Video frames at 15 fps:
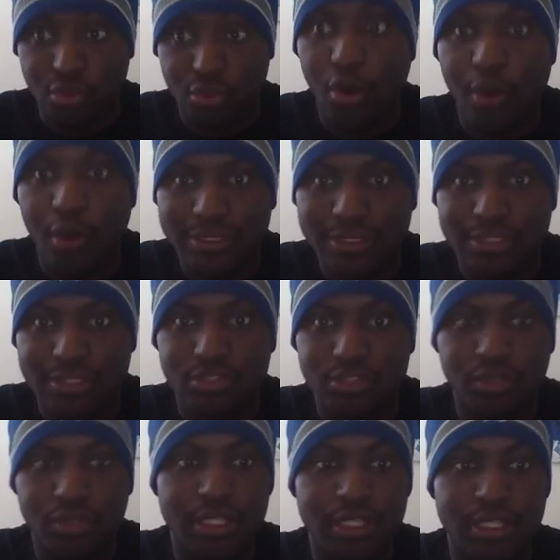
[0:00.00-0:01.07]
always
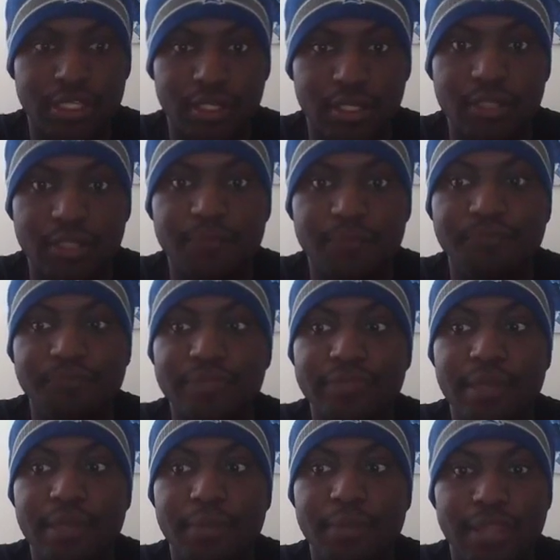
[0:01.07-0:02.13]
historically good.
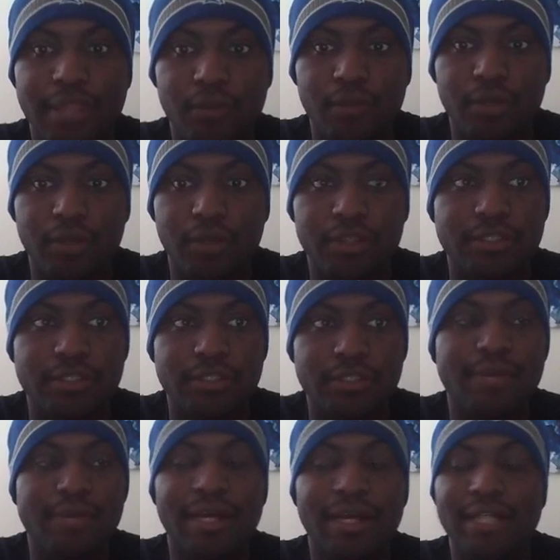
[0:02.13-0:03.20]
But they're one of the
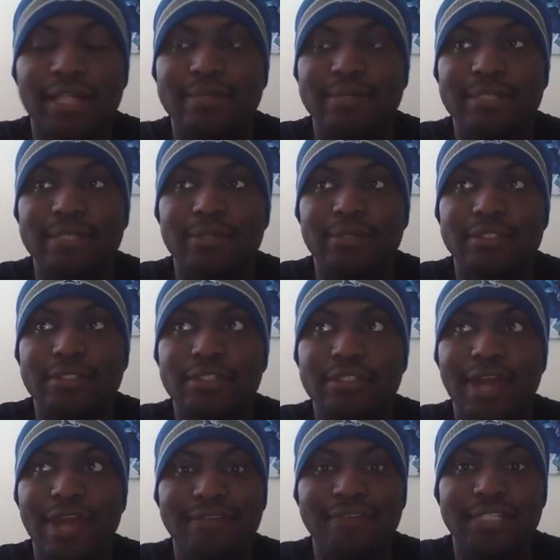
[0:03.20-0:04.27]
thing about college basketball is
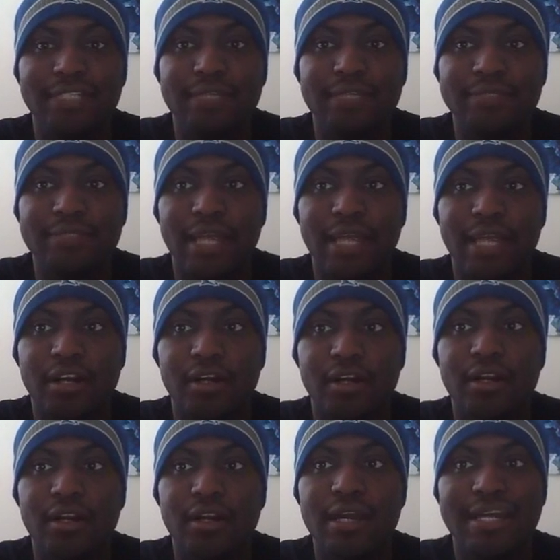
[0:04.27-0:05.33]
you have teams that
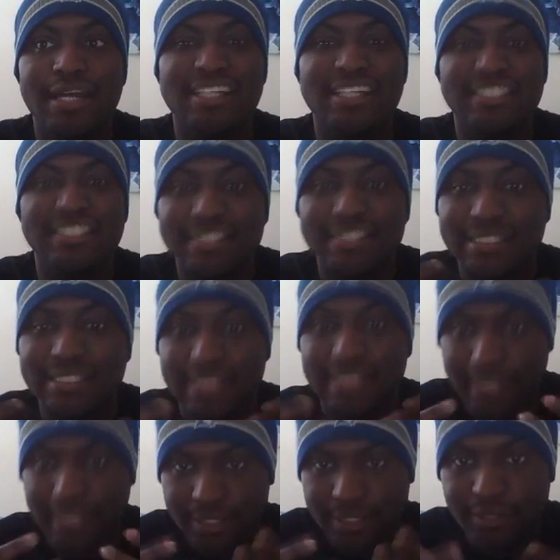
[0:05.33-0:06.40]
are
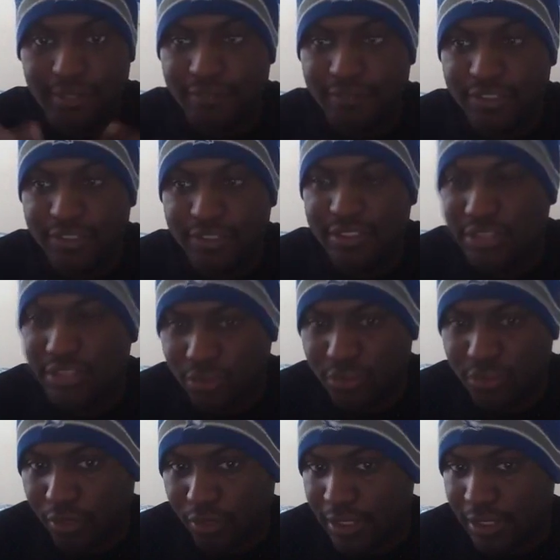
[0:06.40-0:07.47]
consistently good versus
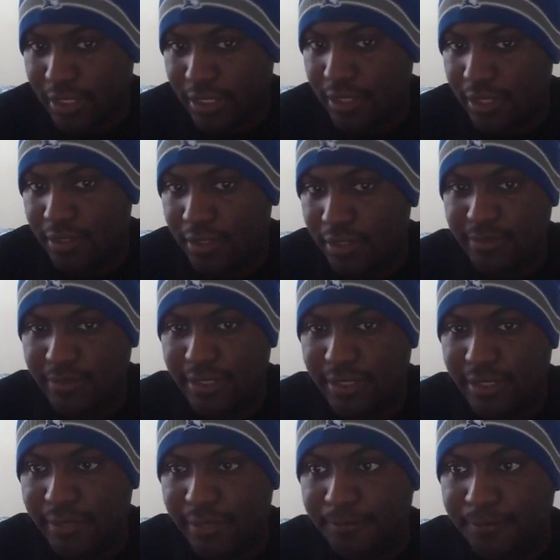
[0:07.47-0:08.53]
historically good. You know what I'm
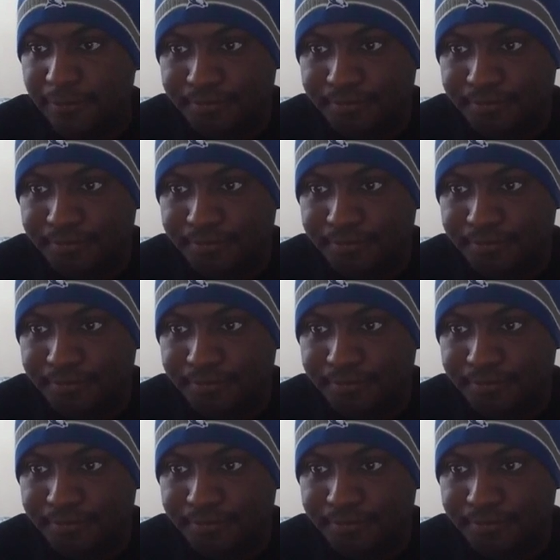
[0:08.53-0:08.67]
saying?